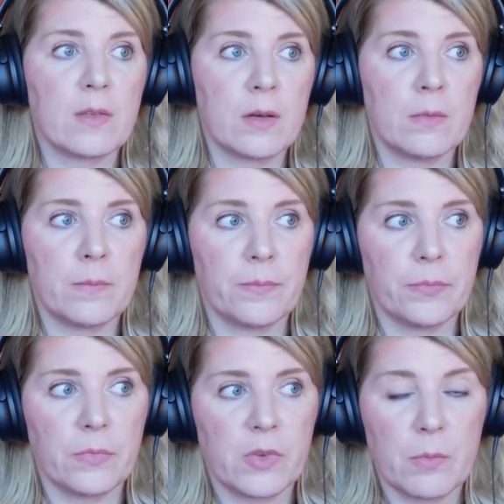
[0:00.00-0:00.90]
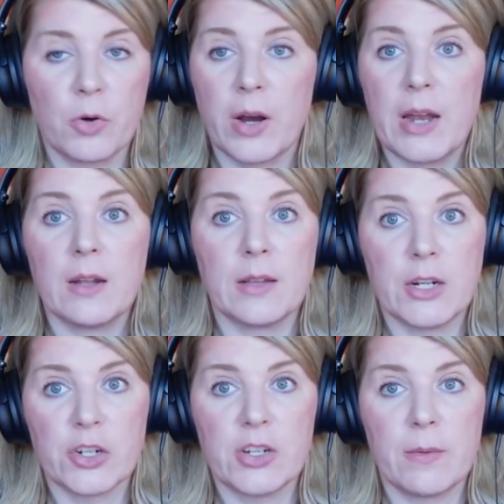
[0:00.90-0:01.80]
some great
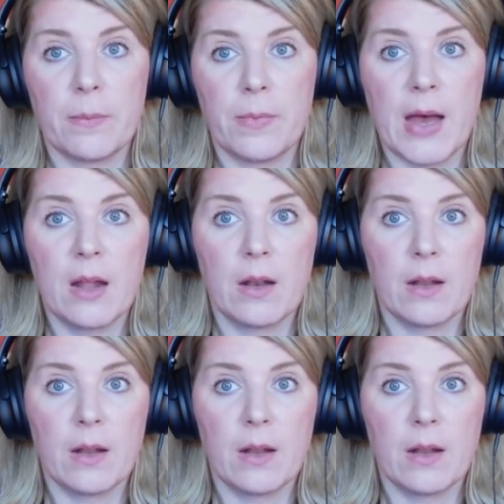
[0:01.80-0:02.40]
leadership that